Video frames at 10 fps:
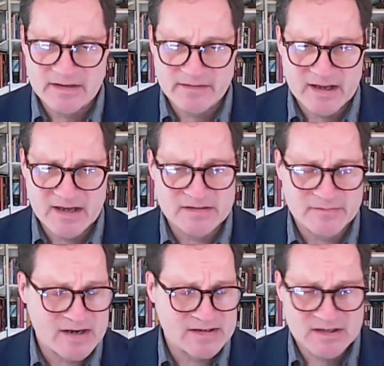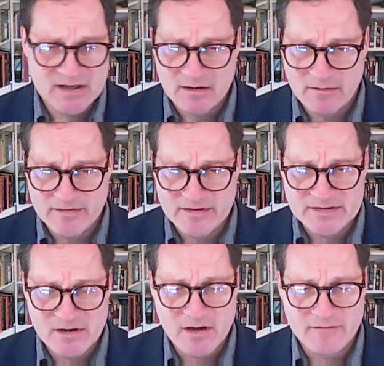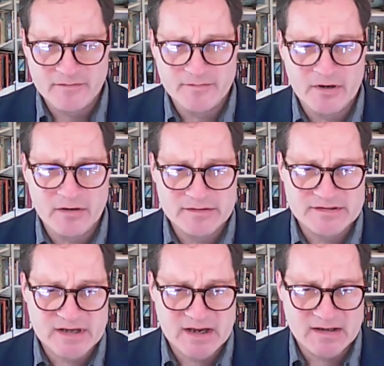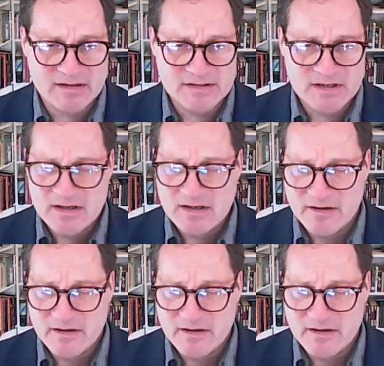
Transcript: In the case of Mexico, these are often bulk sales